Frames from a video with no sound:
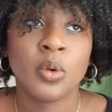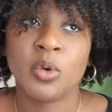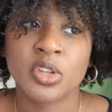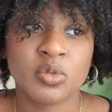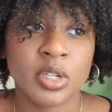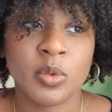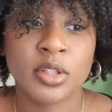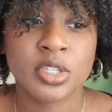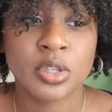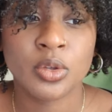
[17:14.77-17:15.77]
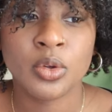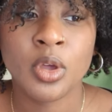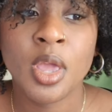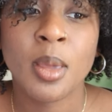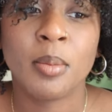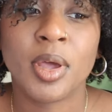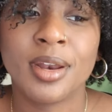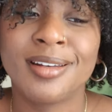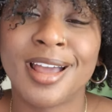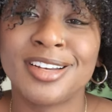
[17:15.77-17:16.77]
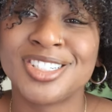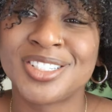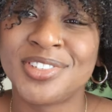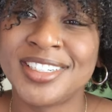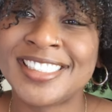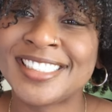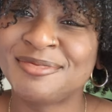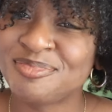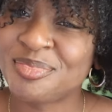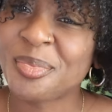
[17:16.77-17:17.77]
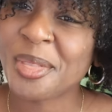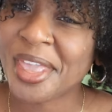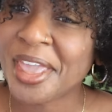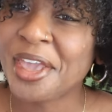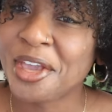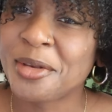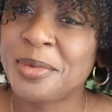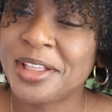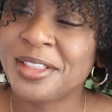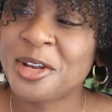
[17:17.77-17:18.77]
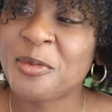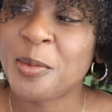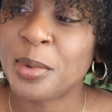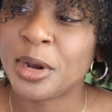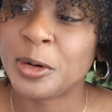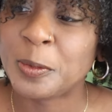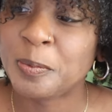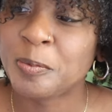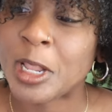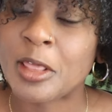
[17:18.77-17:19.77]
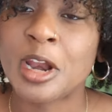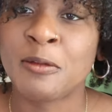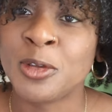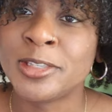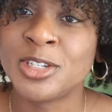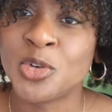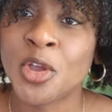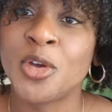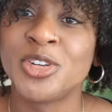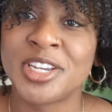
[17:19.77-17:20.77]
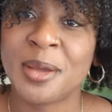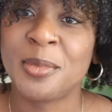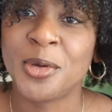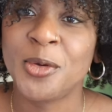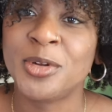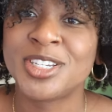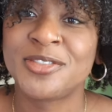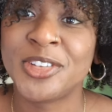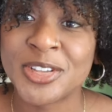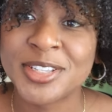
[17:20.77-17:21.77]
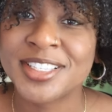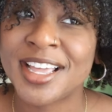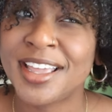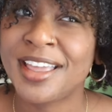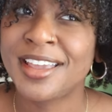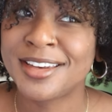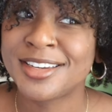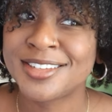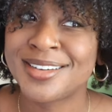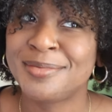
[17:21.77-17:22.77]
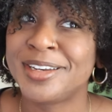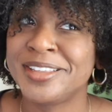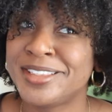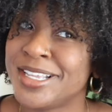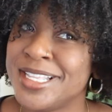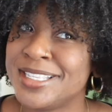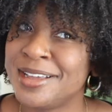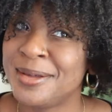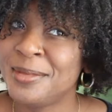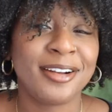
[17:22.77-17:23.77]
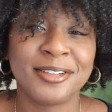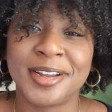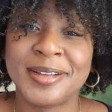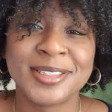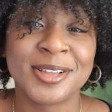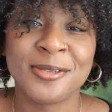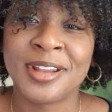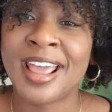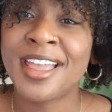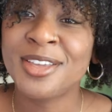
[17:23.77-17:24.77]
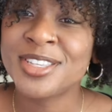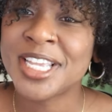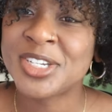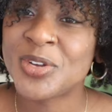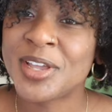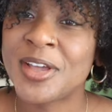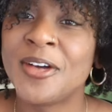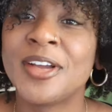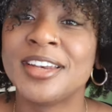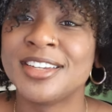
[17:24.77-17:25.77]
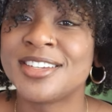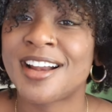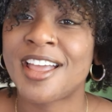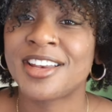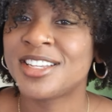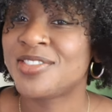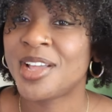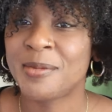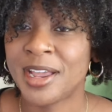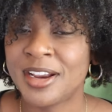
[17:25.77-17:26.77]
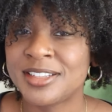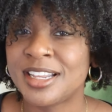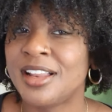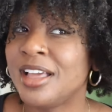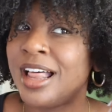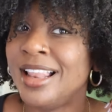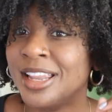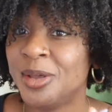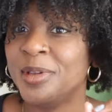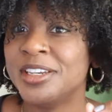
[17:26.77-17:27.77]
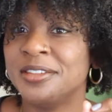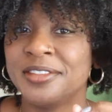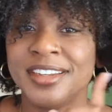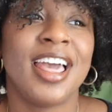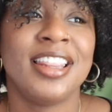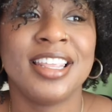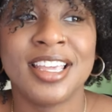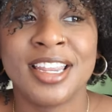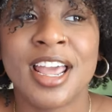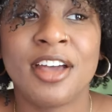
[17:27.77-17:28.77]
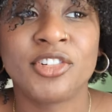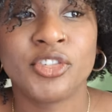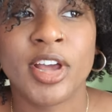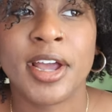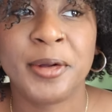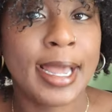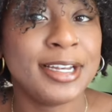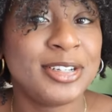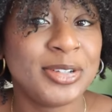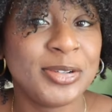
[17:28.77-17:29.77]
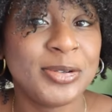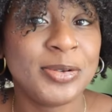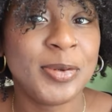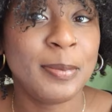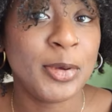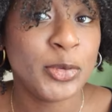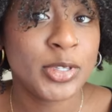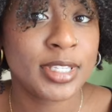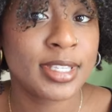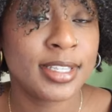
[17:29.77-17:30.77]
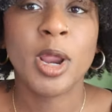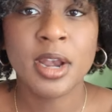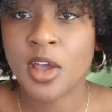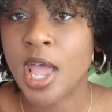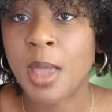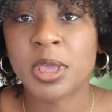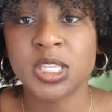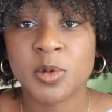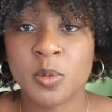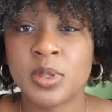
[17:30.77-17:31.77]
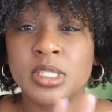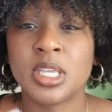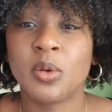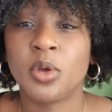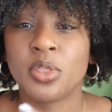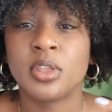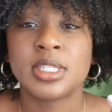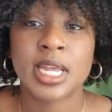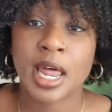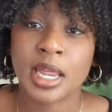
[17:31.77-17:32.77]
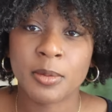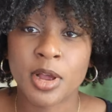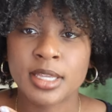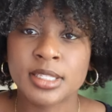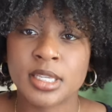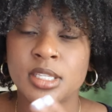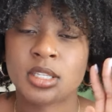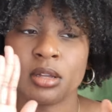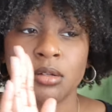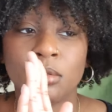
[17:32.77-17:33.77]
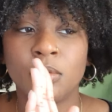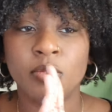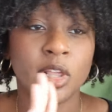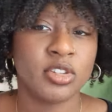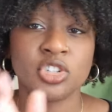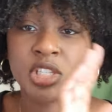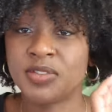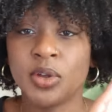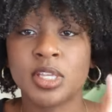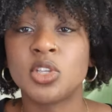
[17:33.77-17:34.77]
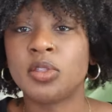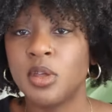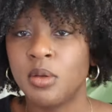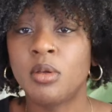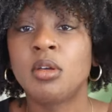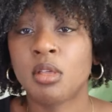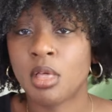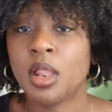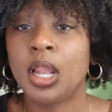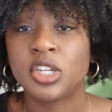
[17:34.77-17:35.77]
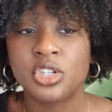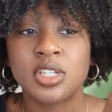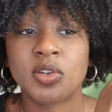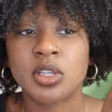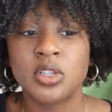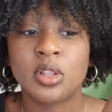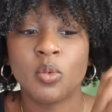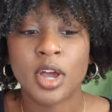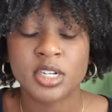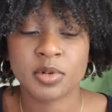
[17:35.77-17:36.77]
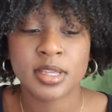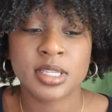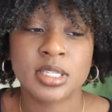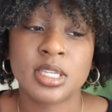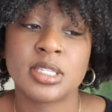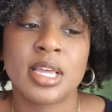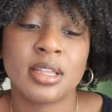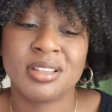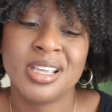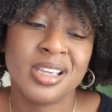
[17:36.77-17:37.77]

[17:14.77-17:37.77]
works really well too, but I just feel like it could be a little bit better now that I've used the Joico shampoo, which feels like a conditioner, but it suds up. I don't know. So when I use that Joico conditioner, I just feel like my hair is gonna look a little bit different. And then after that, I do mousse. Right now, I'm experimenting with the styling process. So let's just focus on the wash process because that